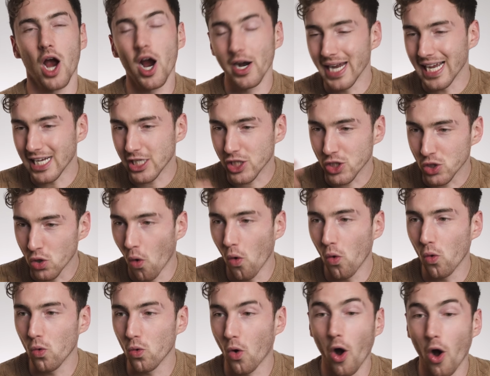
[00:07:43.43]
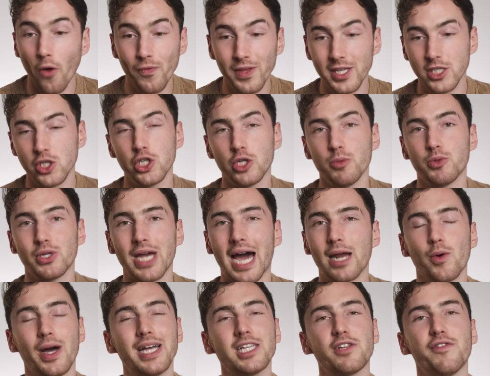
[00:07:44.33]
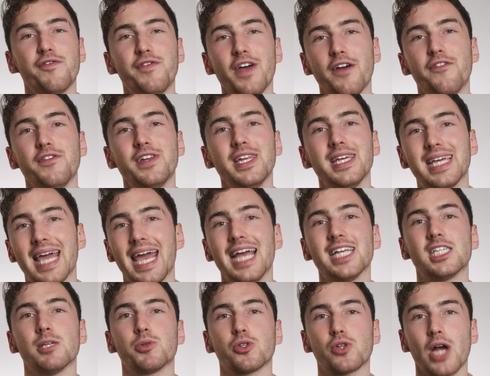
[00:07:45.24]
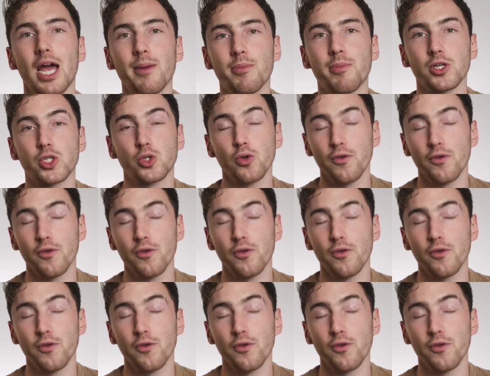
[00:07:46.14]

Our next goal on this YouTube channel is 50k subscribers,